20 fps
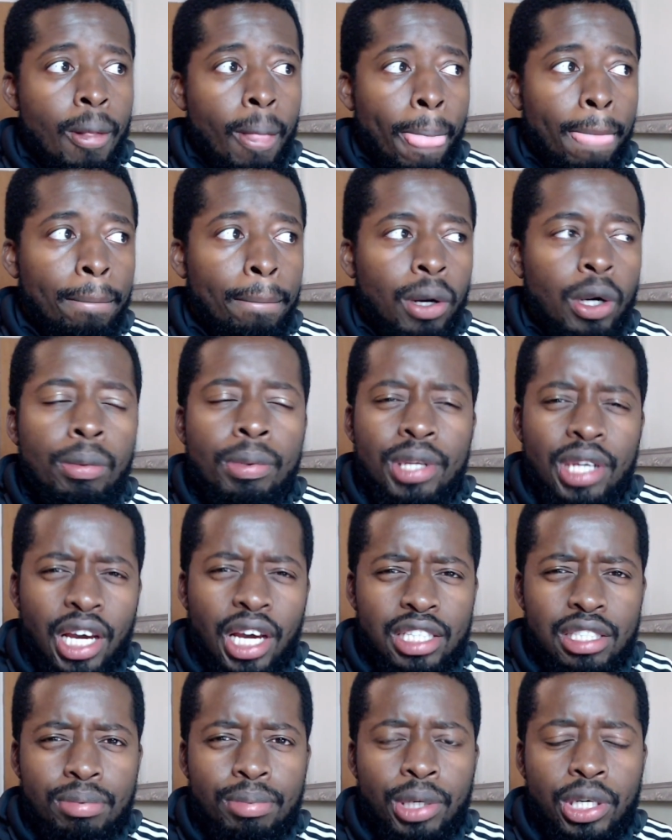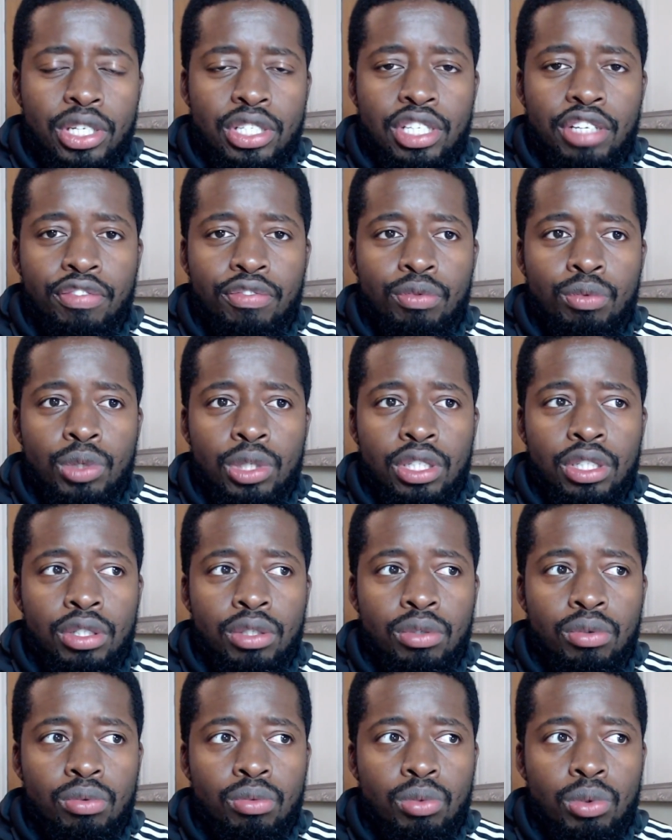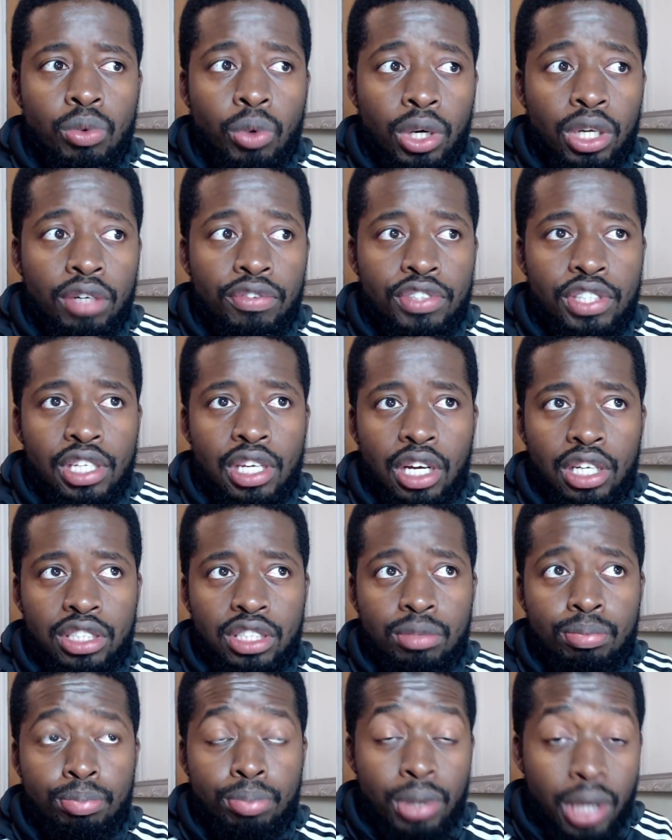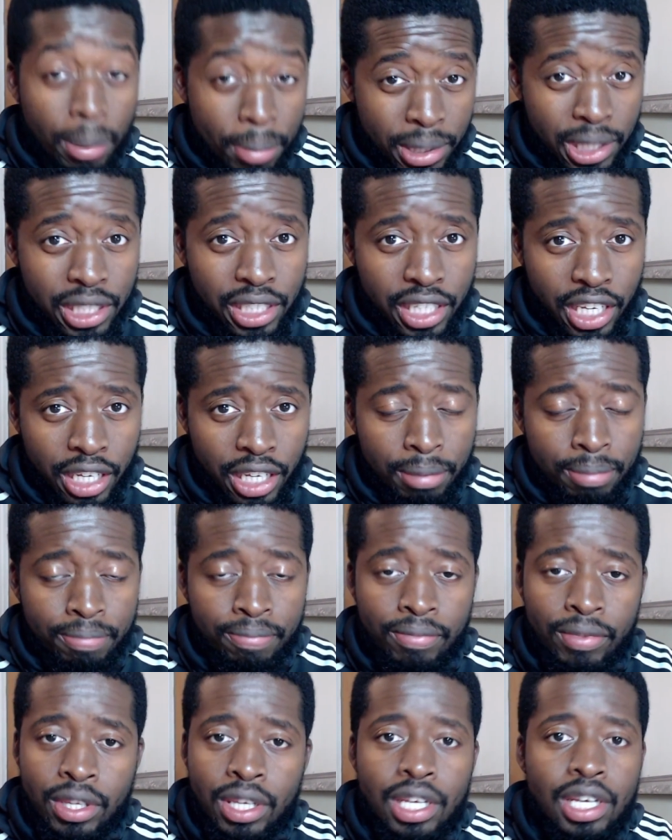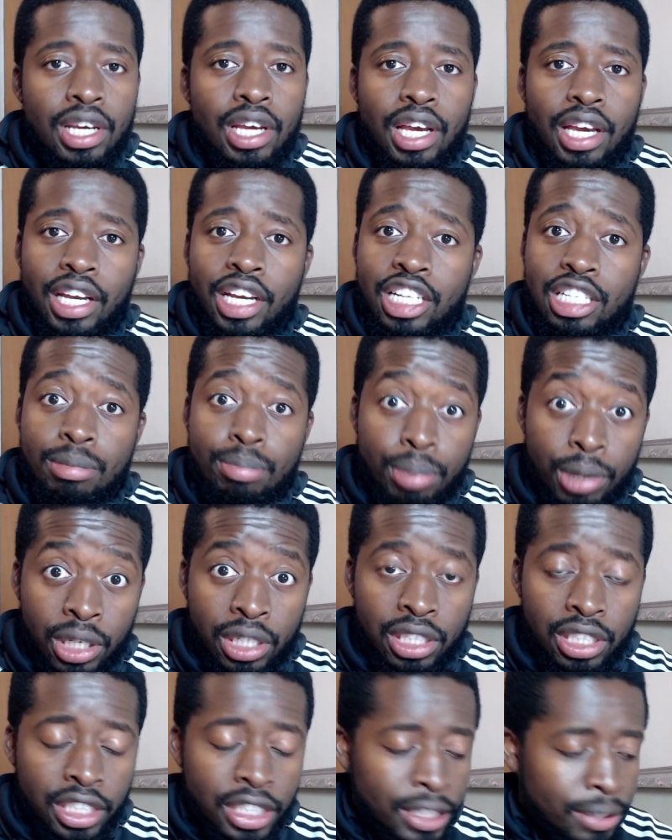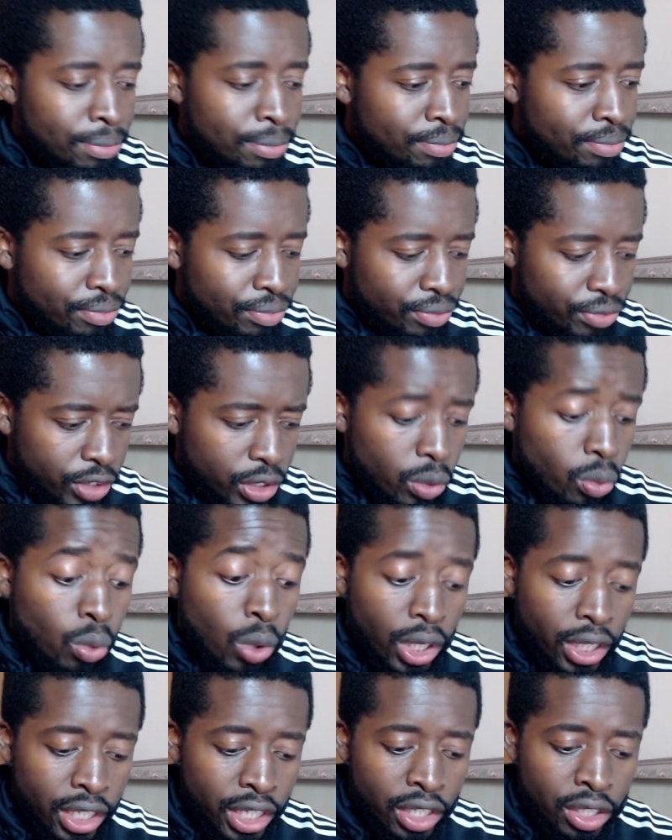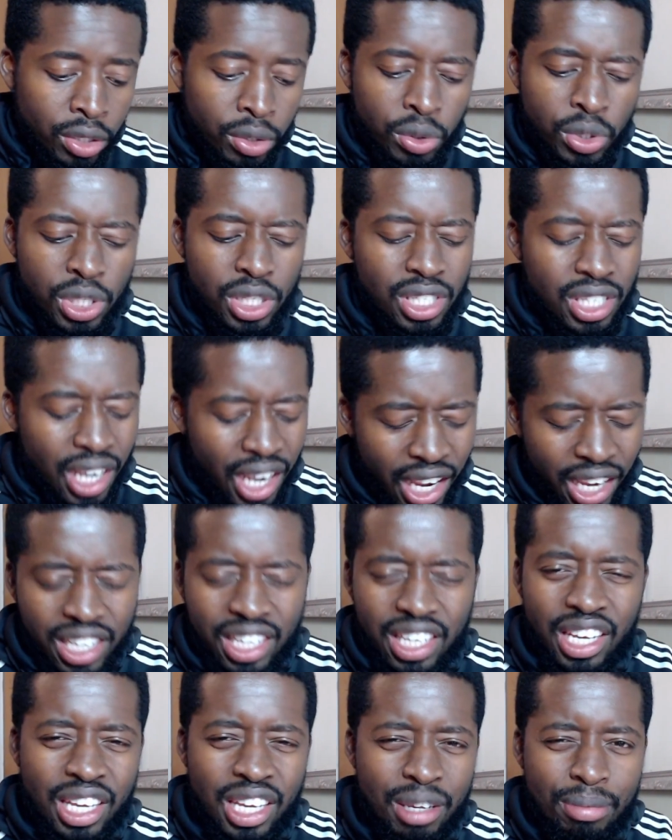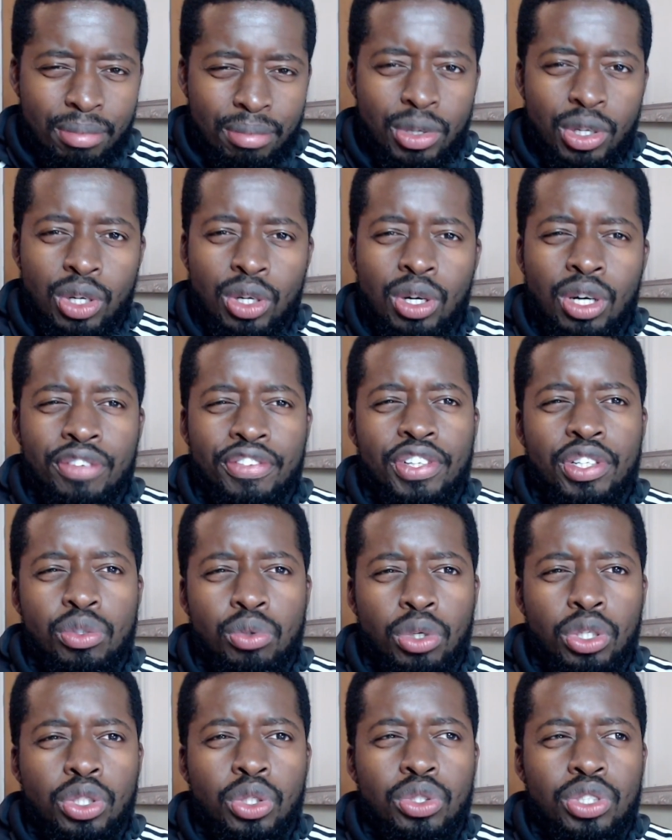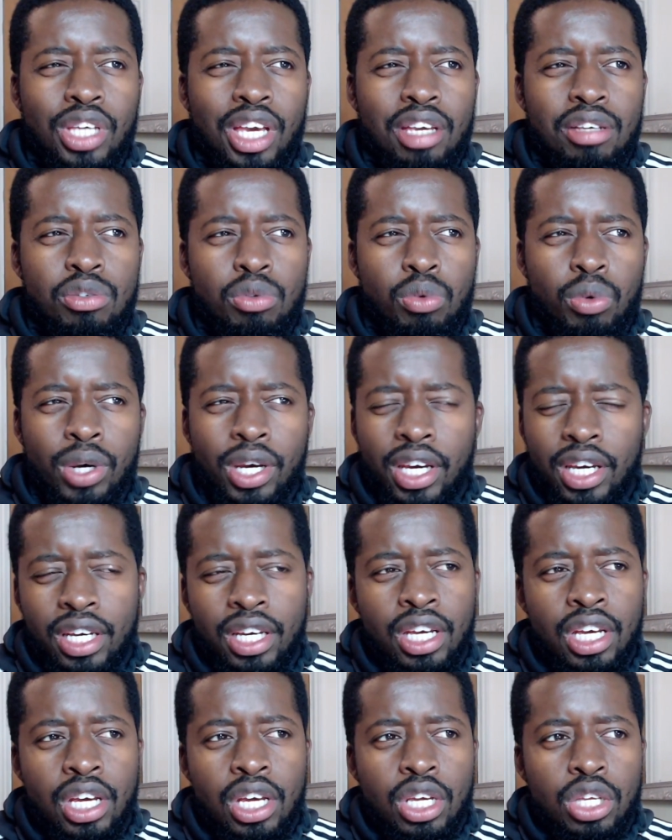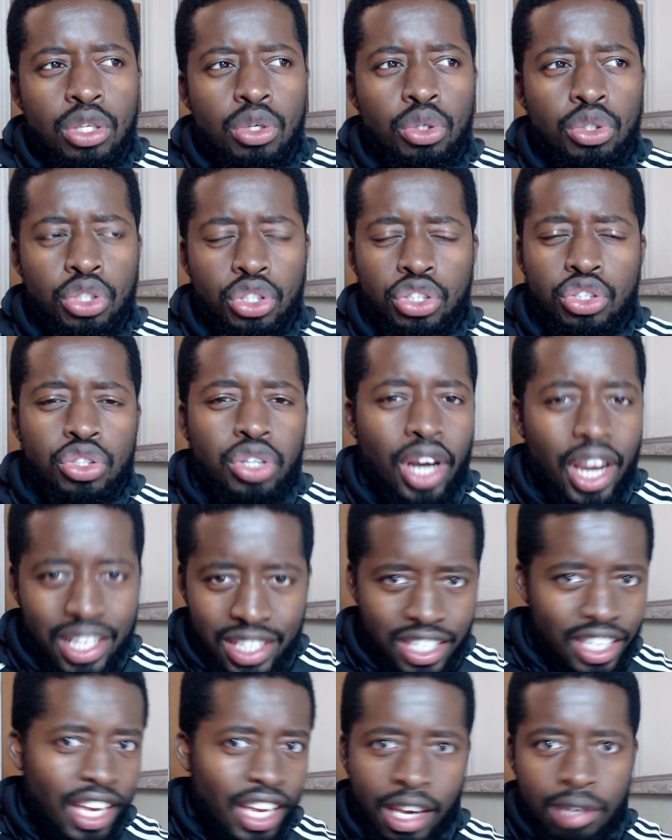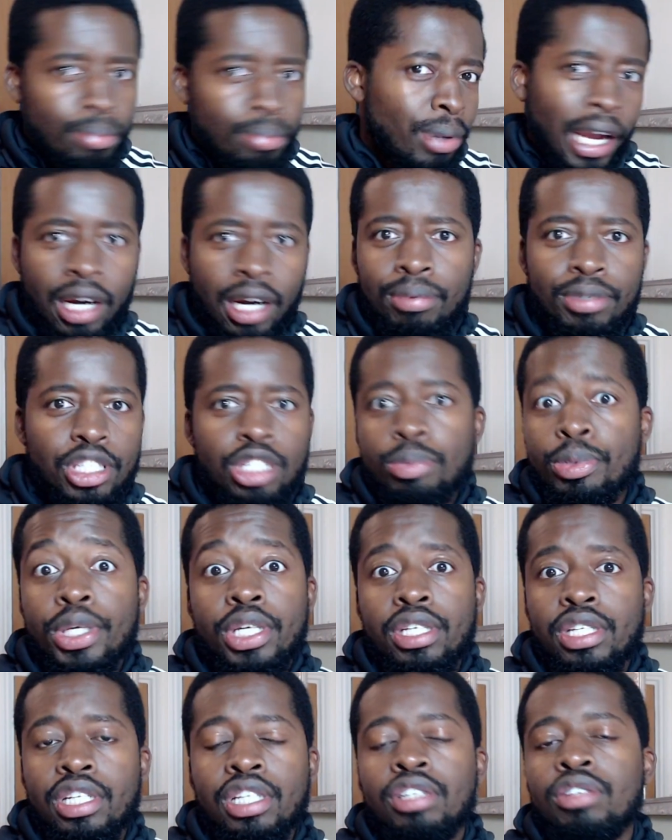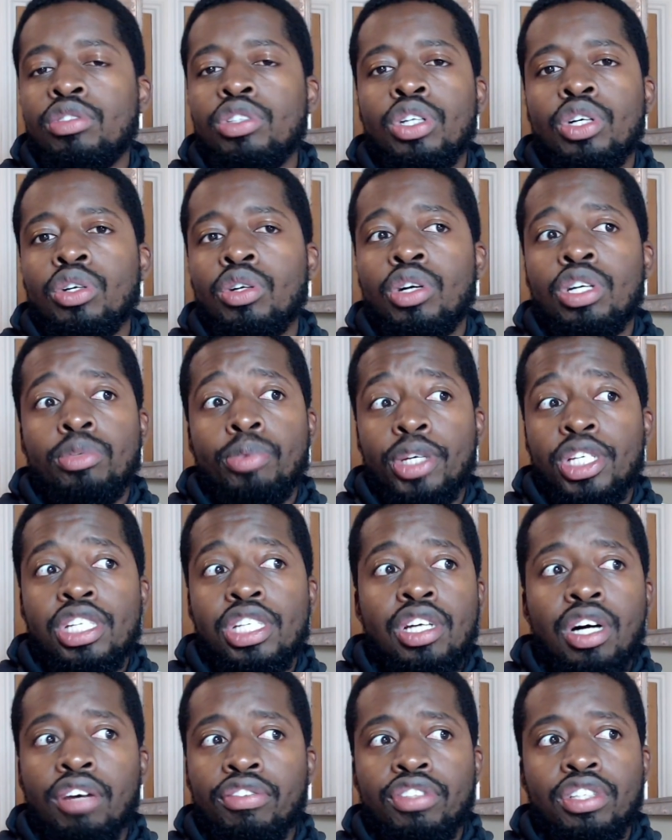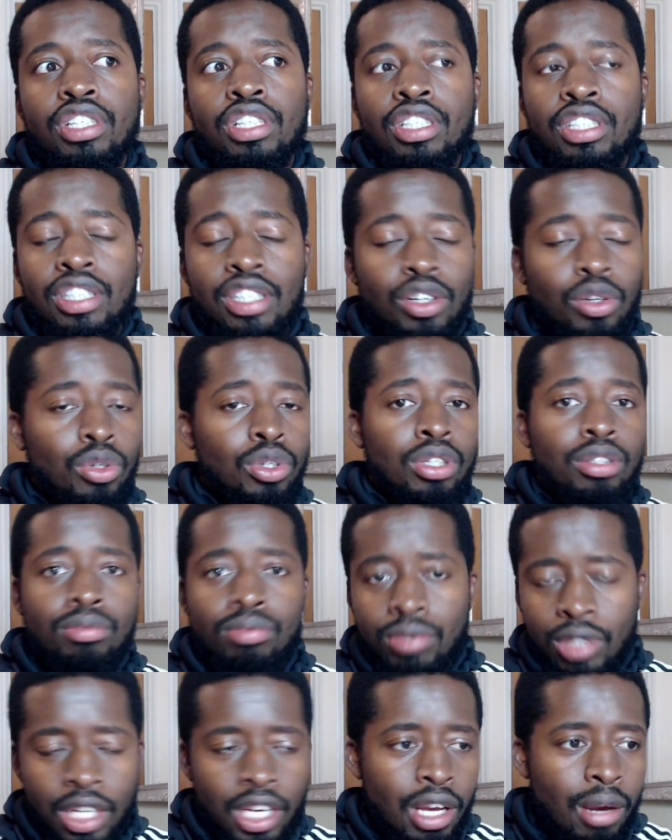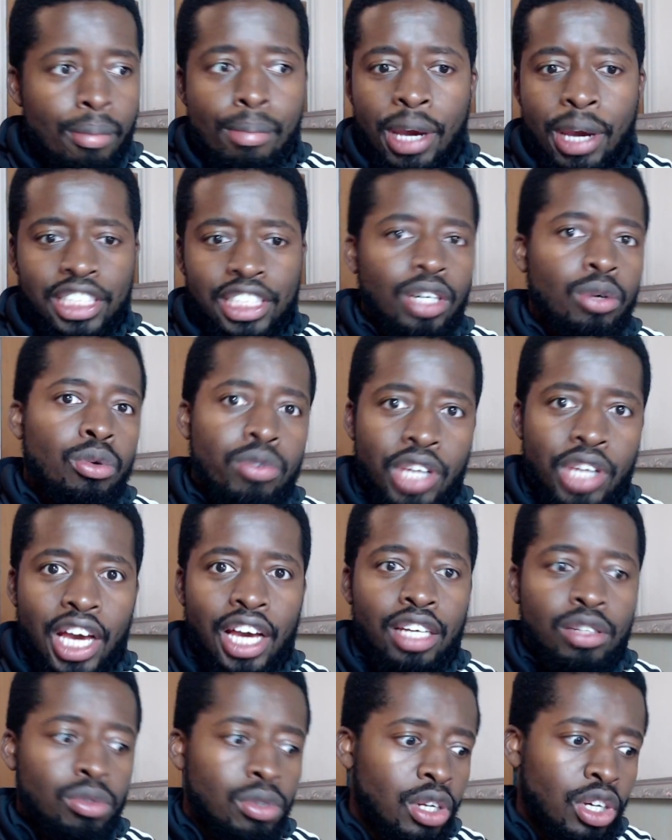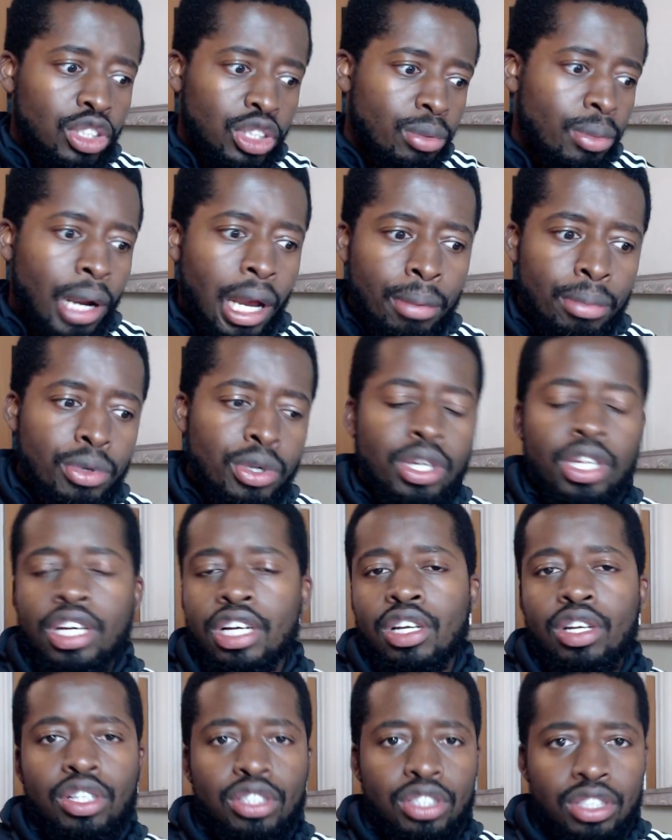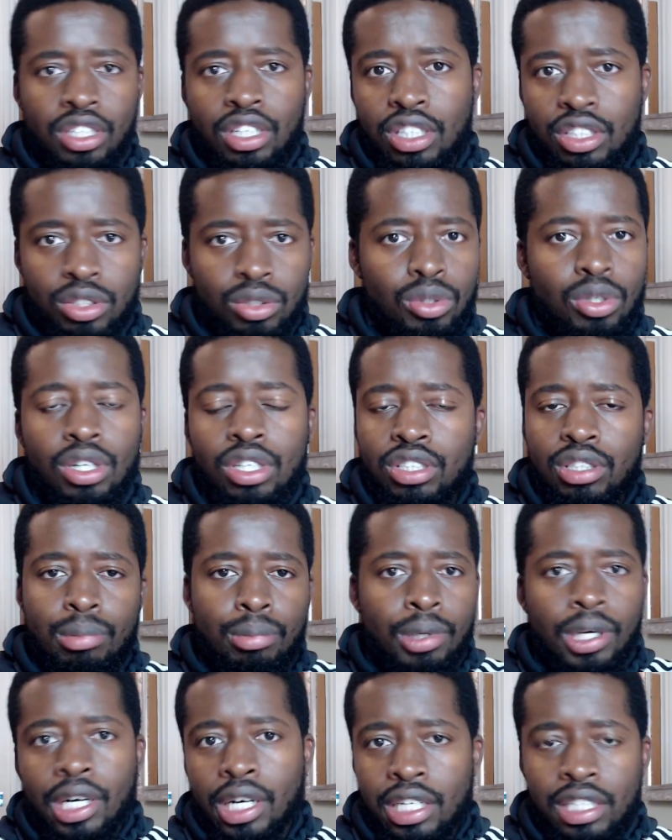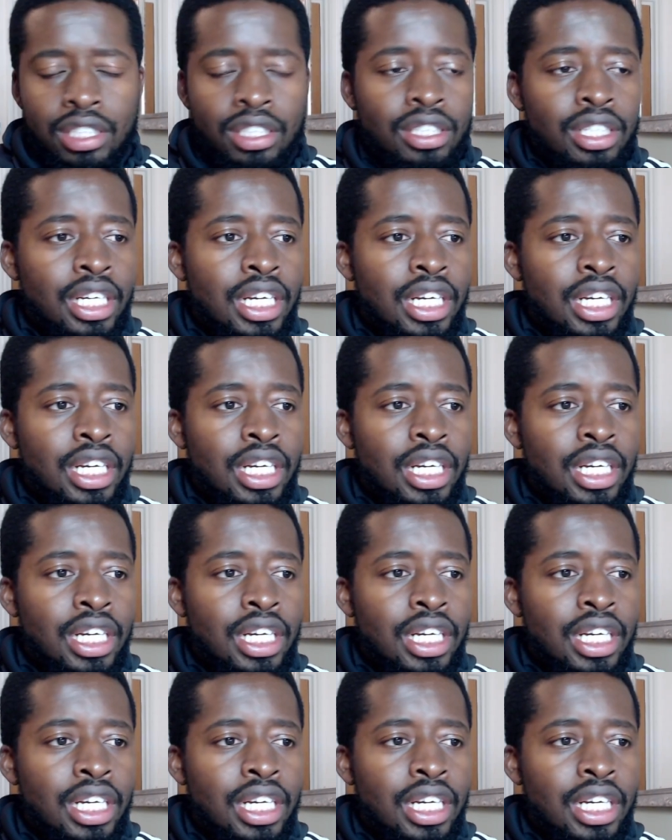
But it'll be nice, because if we won obviously last Premier League game against Burnley 1-0, it was a tight game. You know, I think it was one of those games where you're just trying to get back up to speed, and you know, especially after all the mess that we'd had, we lost to Bayern Munich, lost to Arsenal, lost to Brighton,